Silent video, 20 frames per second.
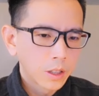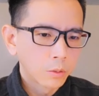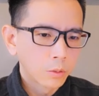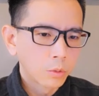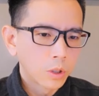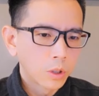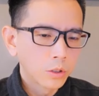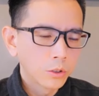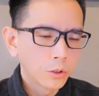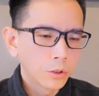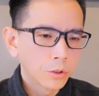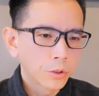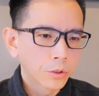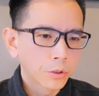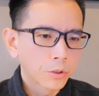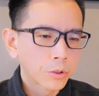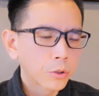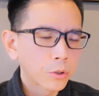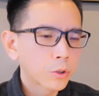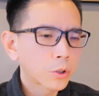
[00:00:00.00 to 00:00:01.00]
I want you
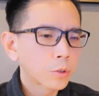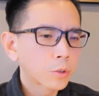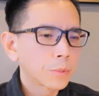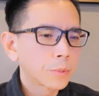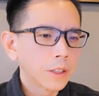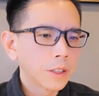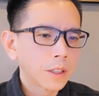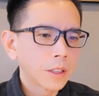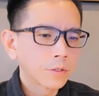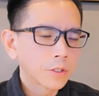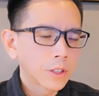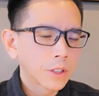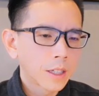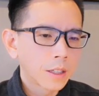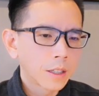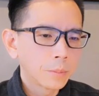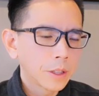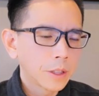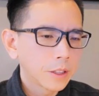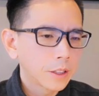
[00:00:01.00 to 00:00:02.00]
to cure me of
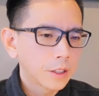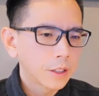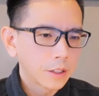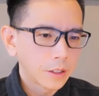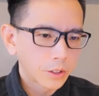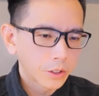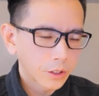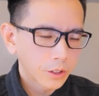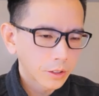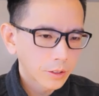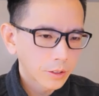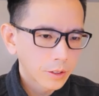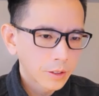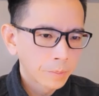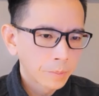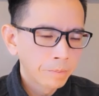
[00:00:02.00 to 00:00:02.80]
diabetes.